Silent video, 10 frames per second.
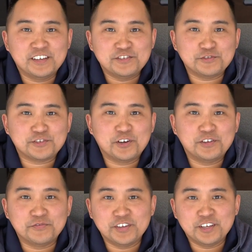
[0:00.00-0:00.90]
As you saw
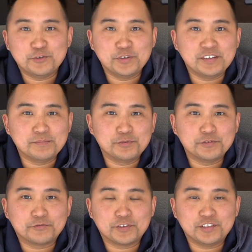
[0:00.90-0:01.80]
in the video, we didn't pull
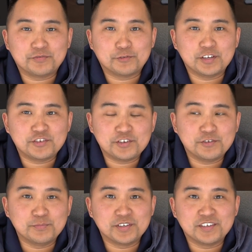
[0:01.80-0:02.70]
the front
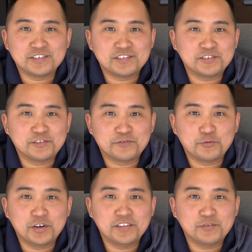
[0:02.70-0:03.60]
differential because, you know, for
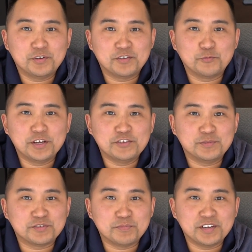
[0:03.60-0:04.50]
one, they wanted way too
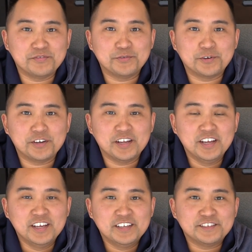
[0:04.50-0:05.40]
much money for it.
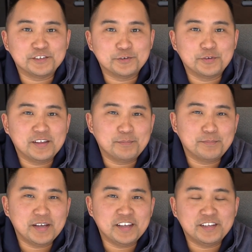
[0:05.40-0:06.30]
So what
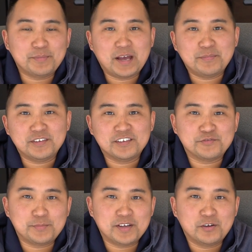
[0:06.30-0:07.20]
might end up happening is
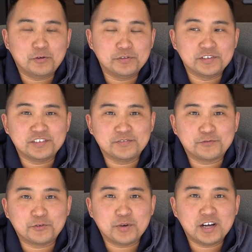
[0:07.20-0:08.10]
we might hold this thing
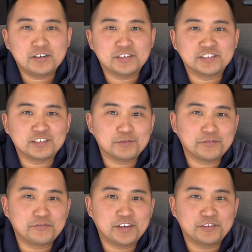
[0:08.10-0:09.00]
for a while until we
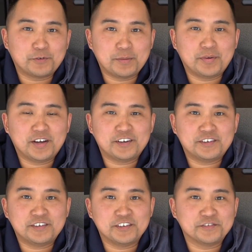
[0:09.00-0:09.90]
can find the right
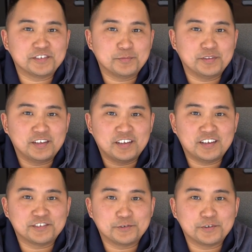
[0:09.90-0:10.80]
buyer, you know, someone that
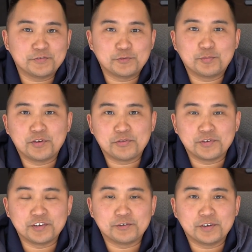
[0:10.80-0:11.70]
has already
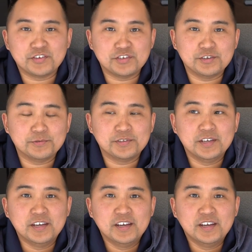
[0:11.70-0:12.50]
4.3 gear ratios.